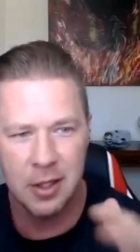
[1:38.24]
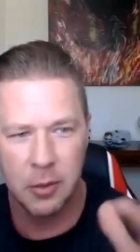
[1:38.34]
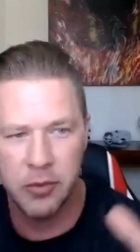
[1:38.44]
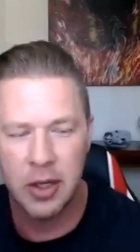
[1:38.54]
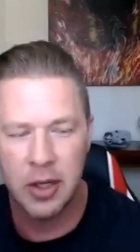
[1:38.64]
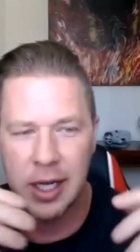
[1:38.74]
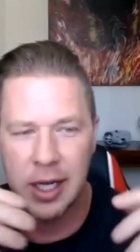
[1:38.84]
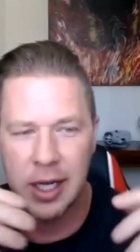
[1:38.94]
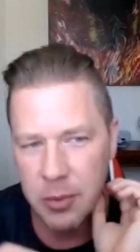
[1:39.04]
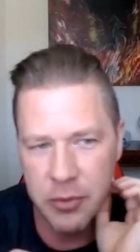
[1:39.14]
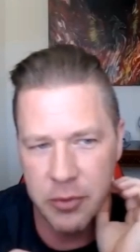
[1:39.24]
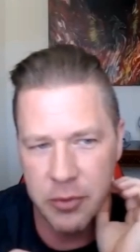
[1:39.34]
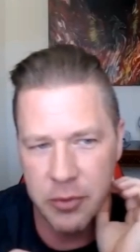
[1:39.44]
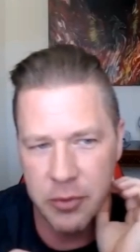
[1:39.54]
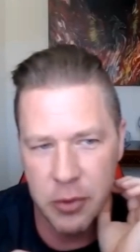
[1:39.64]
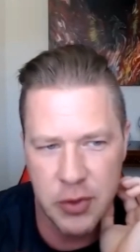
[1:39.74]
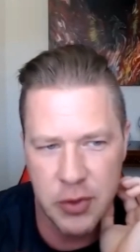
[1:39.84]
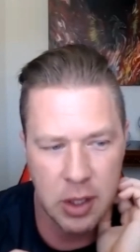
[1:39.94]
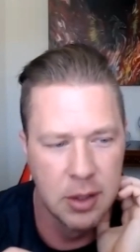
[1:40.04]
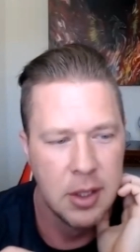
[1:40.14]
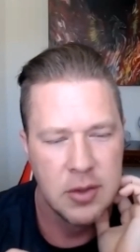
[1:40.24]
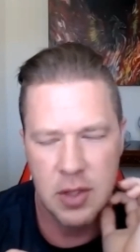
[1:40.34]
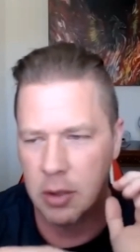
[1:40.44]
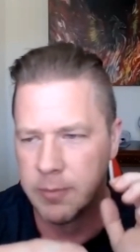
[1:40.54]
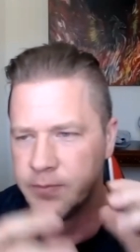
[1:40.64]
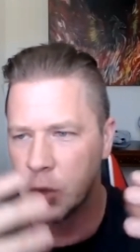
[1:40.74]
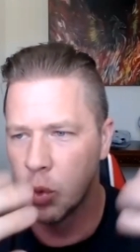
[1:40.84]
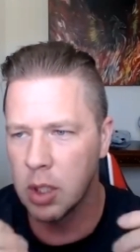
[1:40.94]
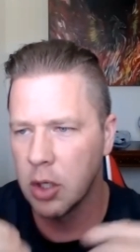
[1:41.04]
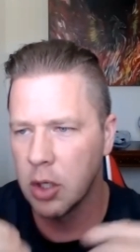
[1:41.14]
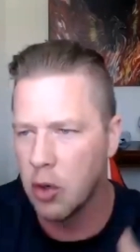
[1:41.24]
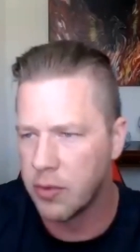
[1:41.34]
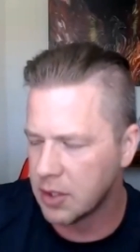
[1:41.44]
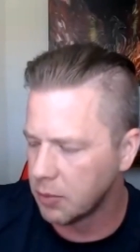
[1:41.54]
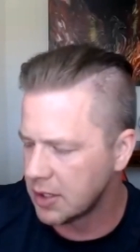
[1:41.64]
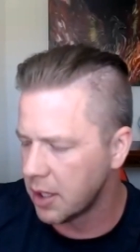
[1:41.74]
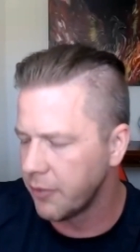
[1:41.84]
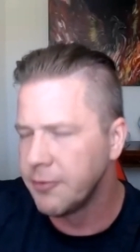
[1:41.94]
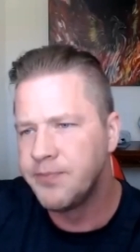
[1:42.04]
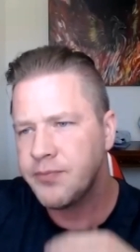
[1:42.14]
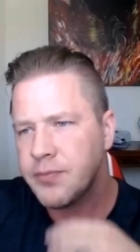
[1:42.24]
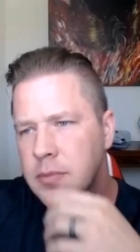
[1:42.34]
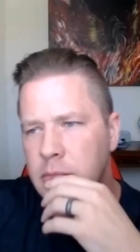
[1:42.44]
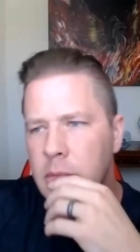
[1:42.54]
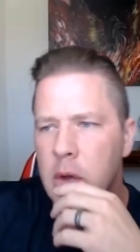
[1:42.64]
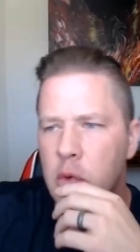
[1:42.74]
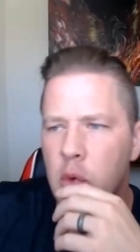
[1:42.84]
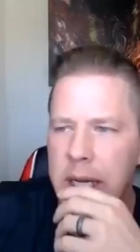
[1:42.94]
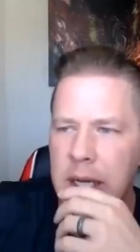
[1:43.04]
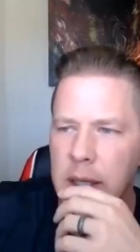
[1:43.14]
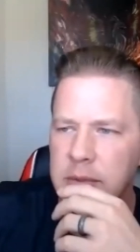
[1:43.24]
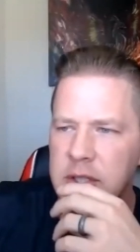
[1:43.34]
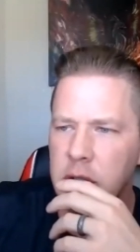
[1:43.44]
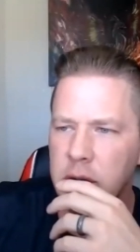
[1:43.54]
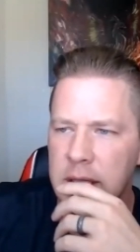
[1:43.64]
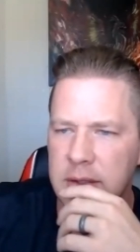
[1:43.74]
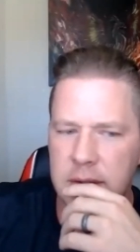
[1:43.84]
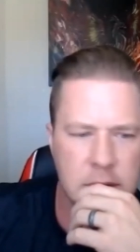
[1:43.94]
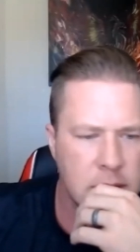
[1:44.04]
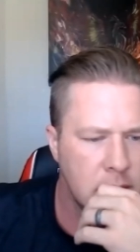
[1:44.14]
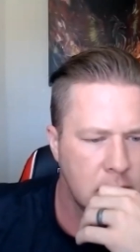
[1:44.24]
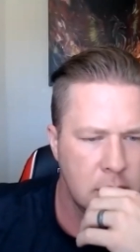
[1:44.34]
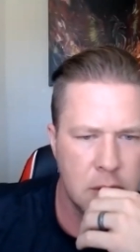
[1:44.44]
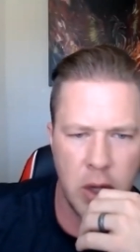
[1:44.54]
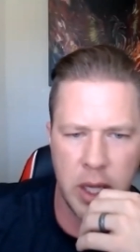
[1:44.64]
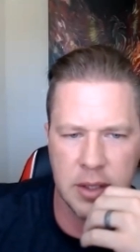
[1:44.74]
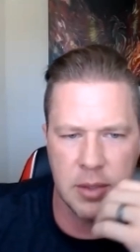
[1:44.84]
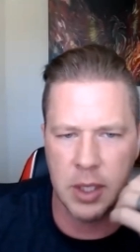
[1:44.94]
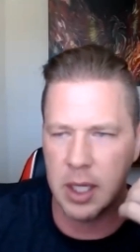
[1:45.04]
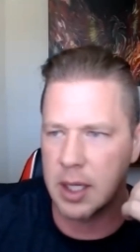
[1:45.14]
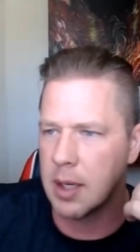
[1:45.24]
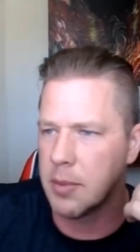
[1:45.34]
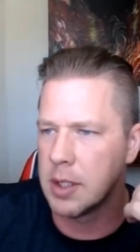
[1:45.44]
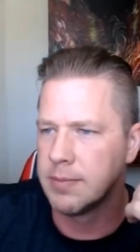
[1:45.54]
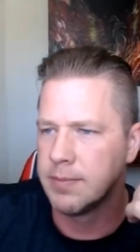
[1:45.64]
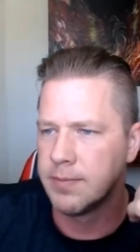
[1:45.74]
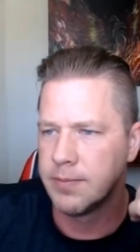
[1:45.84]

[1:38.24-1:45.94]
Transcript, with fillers: Some of you? I know some of you have started. So, we're going to go over some of this stuff. When it comes to this, go ahead. Somebody got a comment?